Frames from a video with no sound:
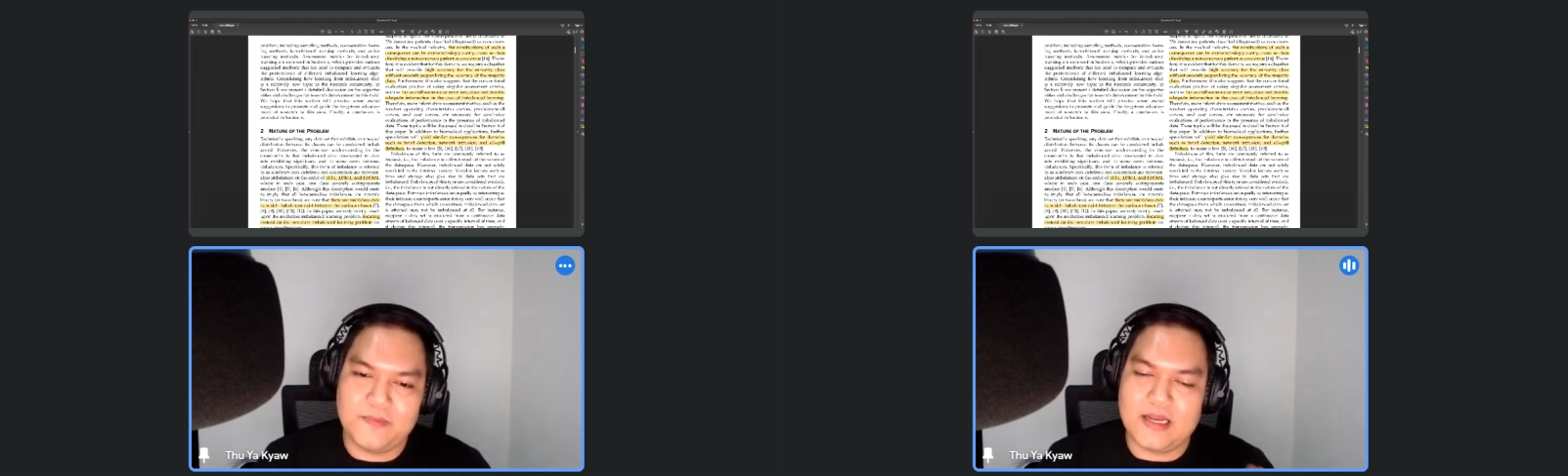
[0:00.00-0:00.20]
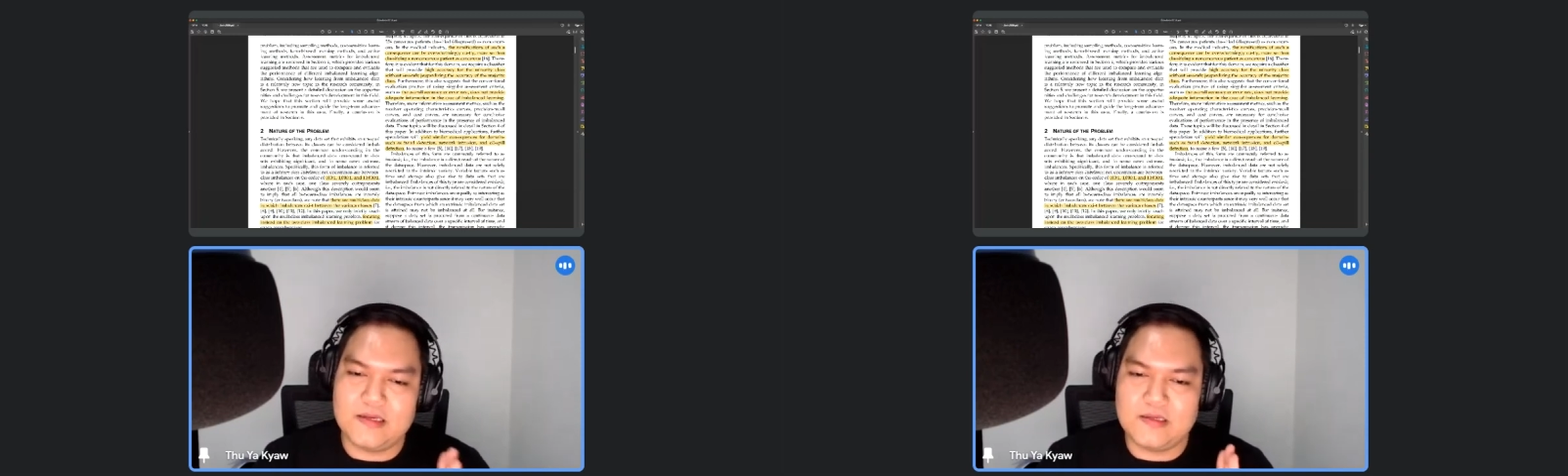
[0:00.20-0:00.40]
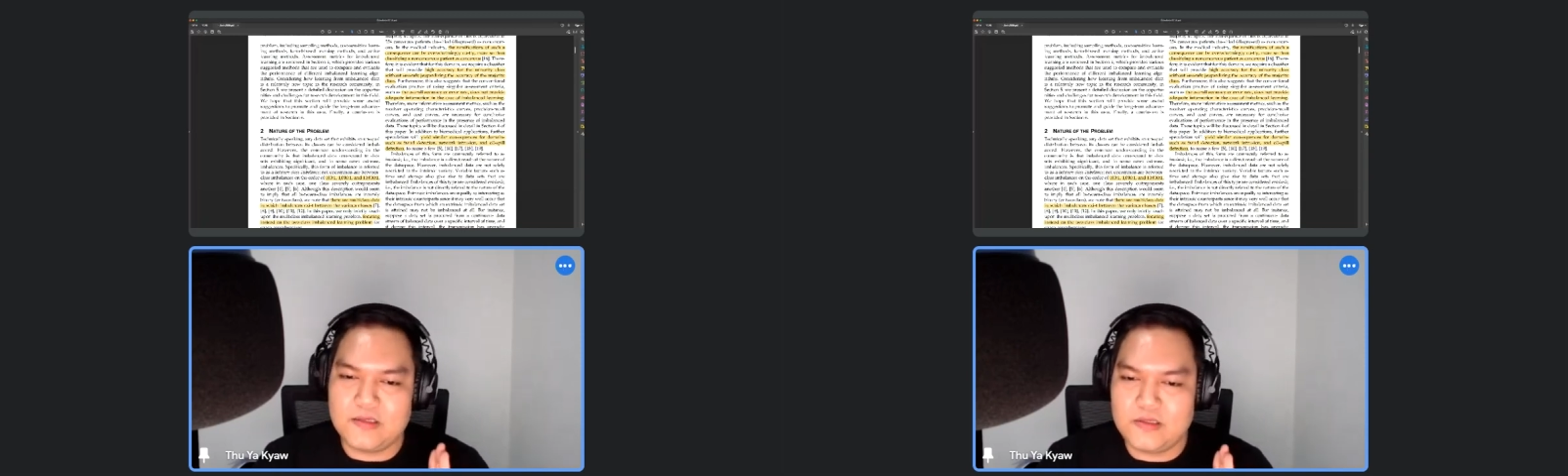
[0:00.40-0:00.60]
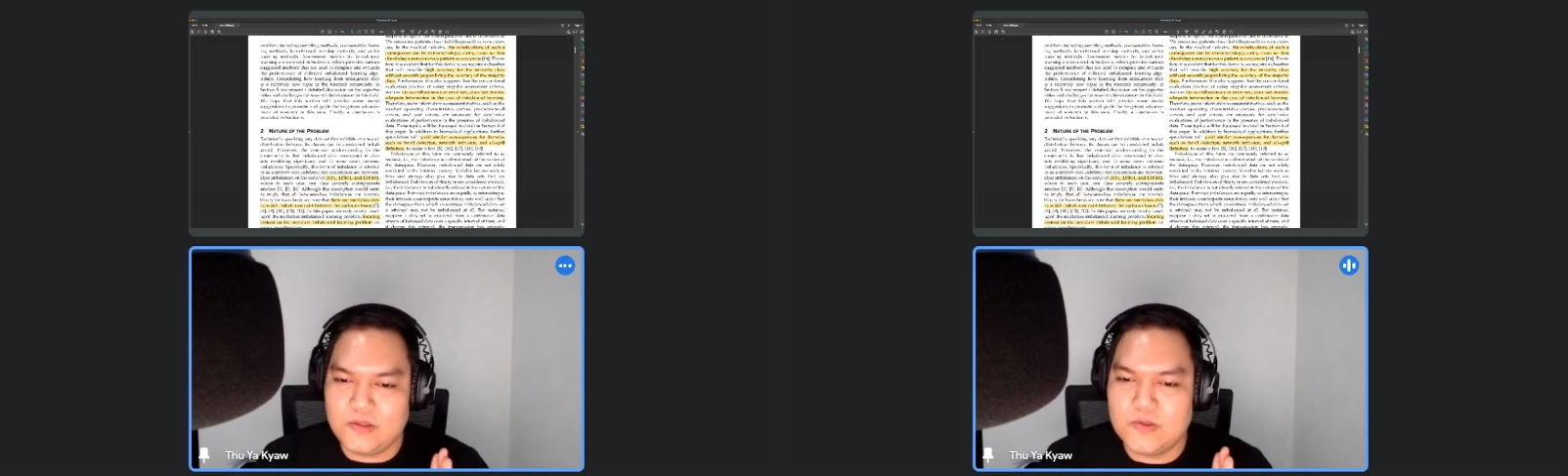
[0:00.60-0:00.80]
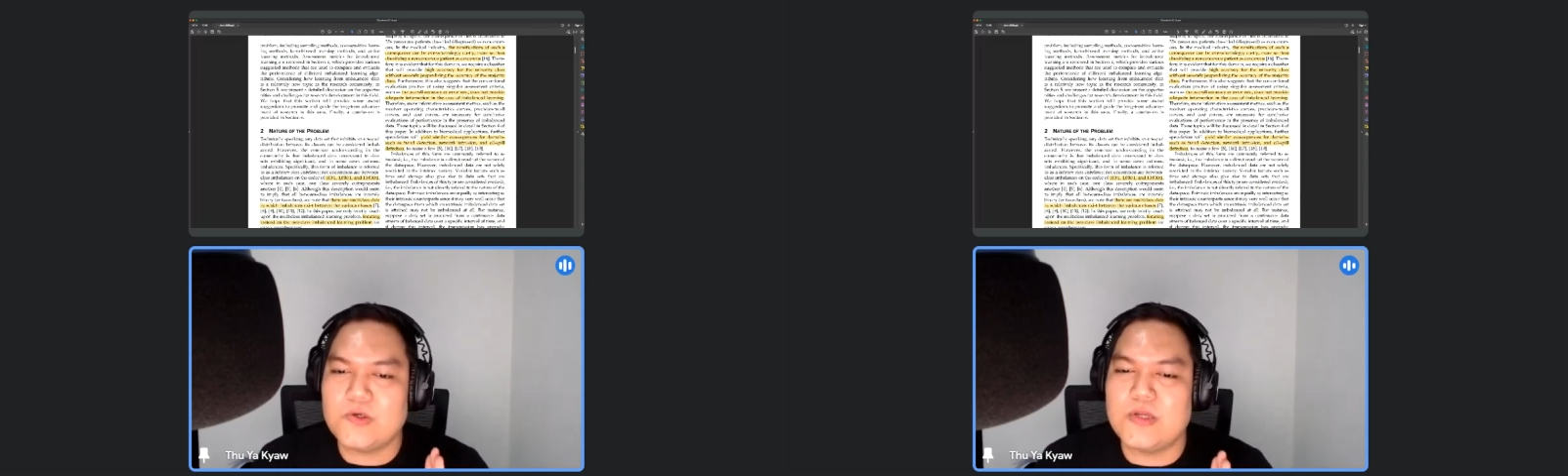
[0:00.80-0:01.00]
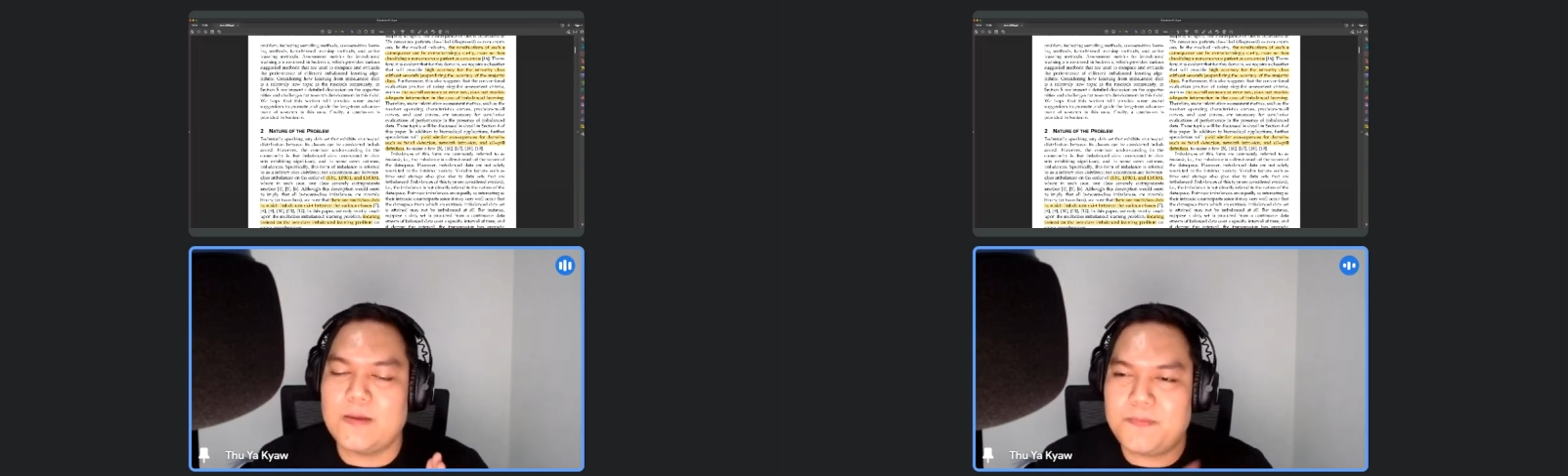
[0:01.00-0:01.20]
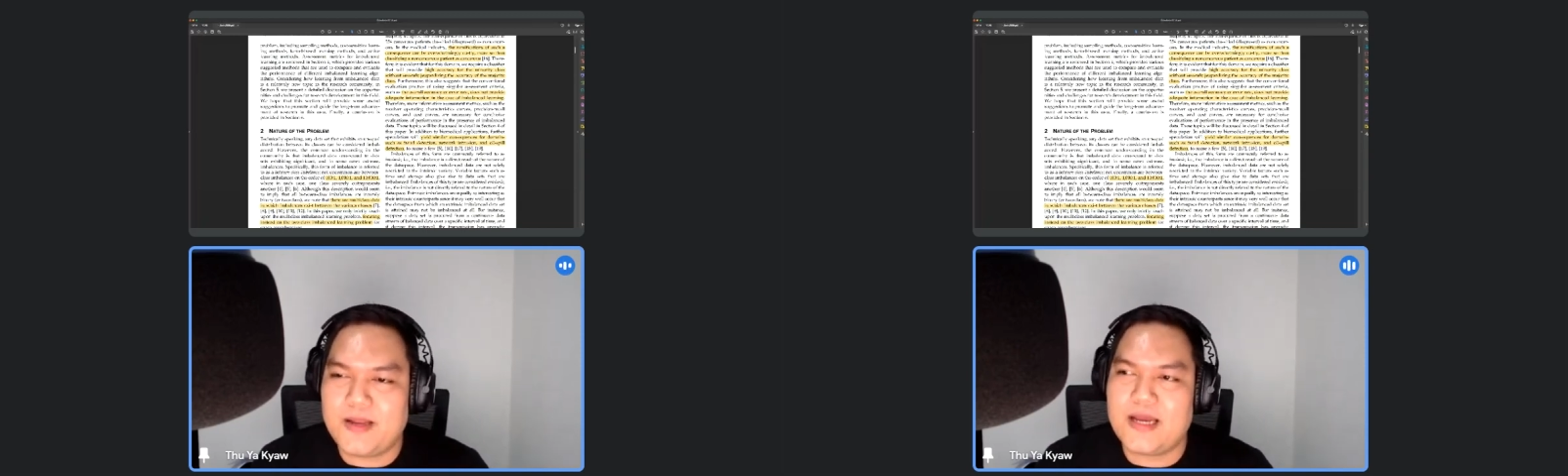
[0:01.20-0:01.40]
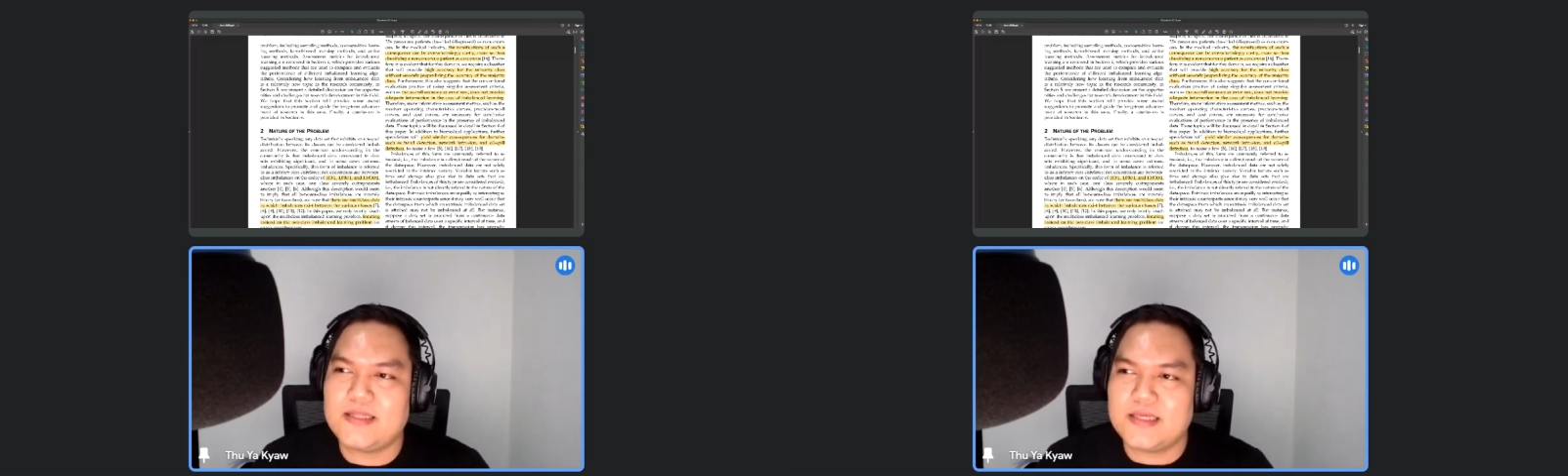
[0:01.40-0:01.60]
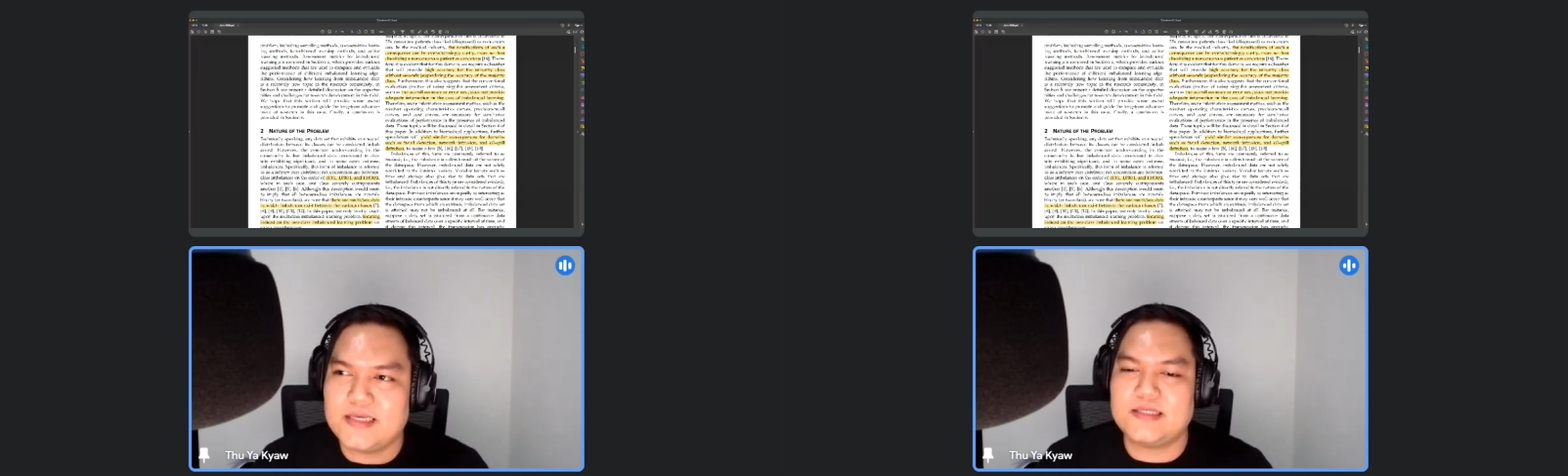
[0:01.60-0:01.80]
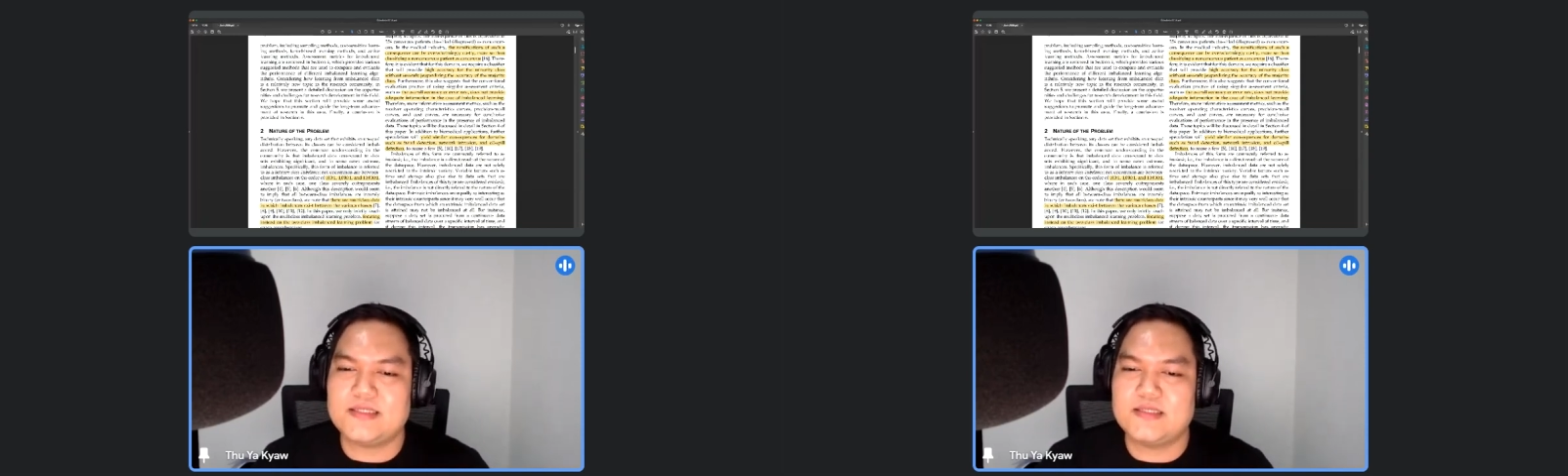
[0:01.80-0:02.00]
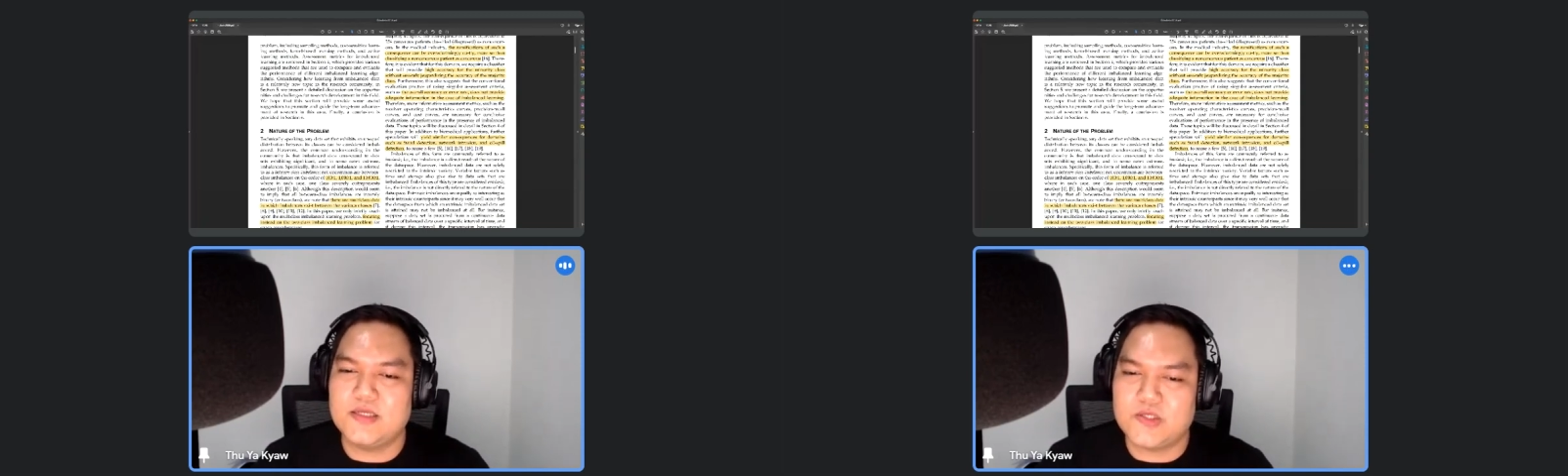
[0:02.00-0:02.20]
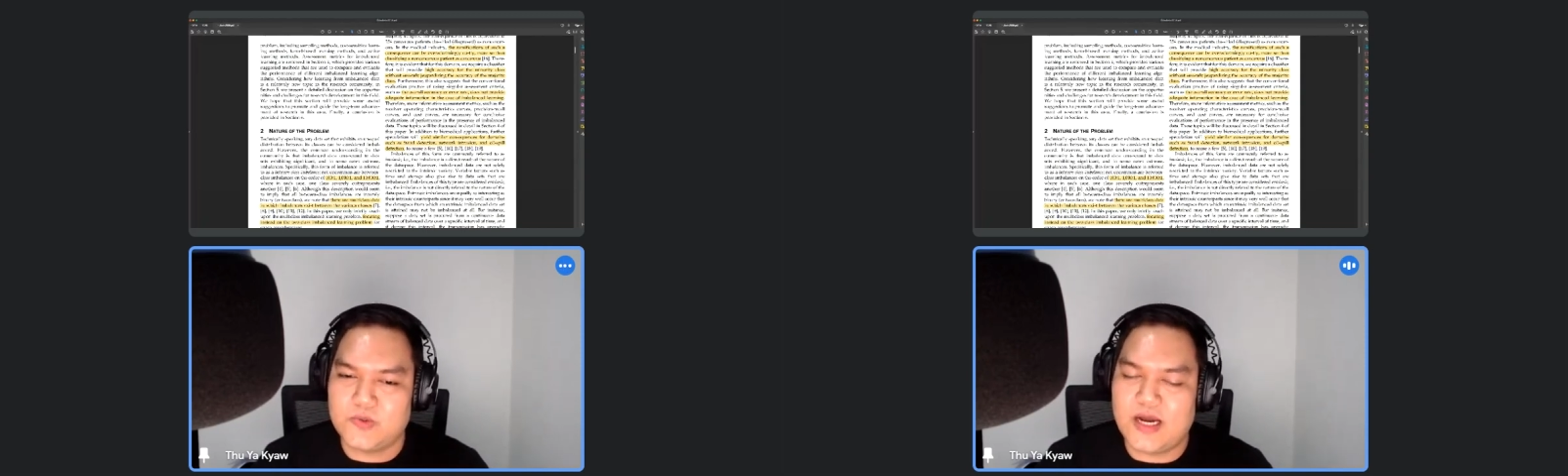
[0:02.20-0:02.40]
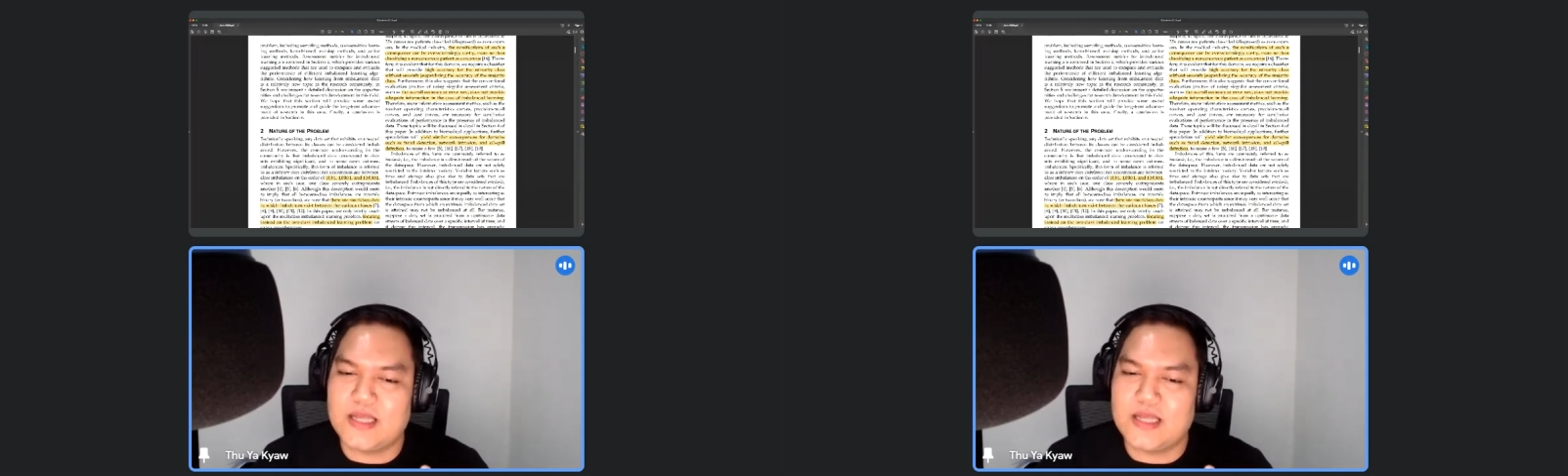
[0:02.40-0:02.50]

but you could apply this